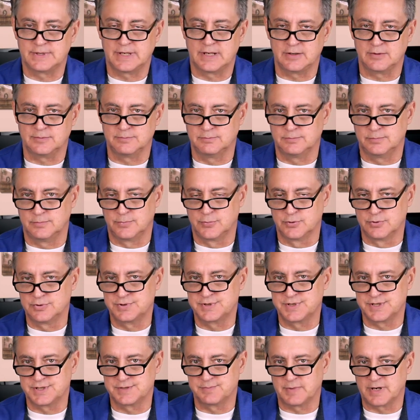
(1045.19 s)
Now,
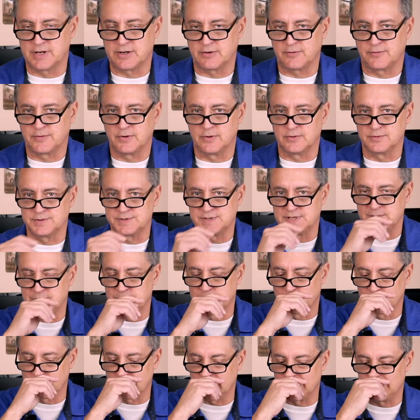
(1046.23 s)
Bruce's microphone
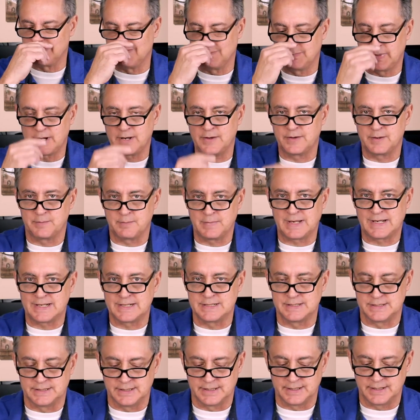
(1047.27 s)
seemed to work better than
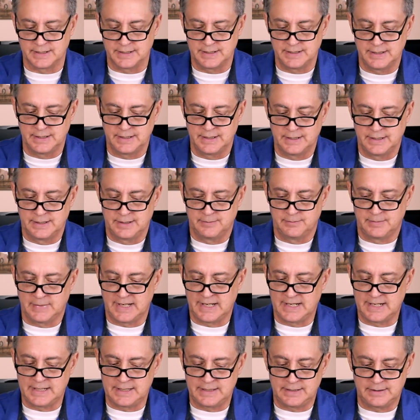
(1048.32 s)
mine did.
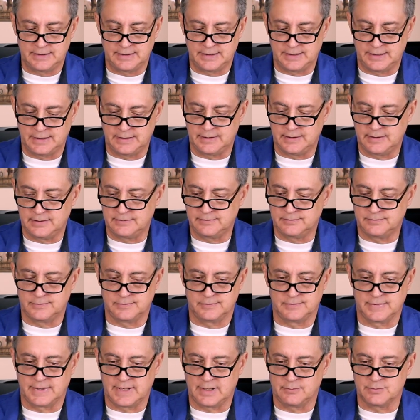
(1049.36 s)
Mine, uh,
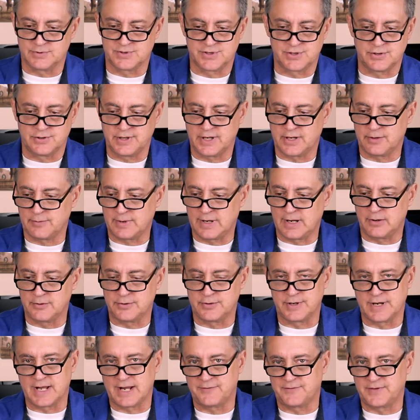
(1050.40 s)
when I was turning
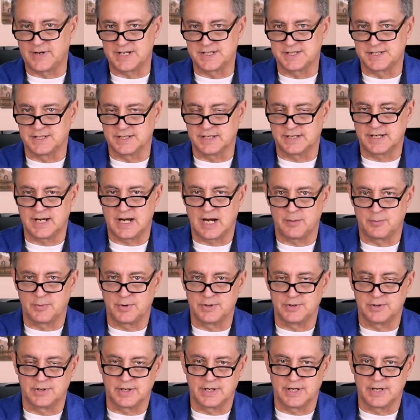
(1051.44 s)
around or not facing the
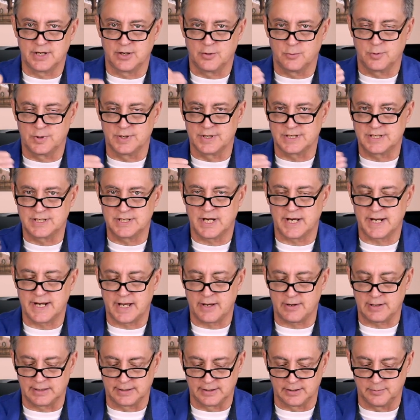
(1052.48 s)
camera, you could hear where it cut
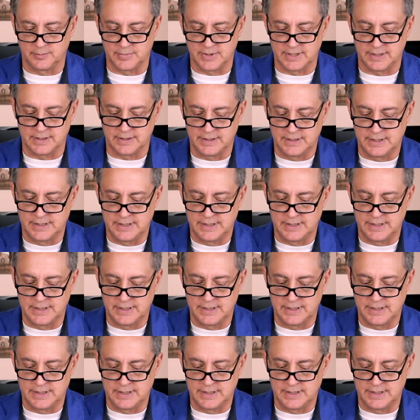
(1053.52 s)
out a little bit.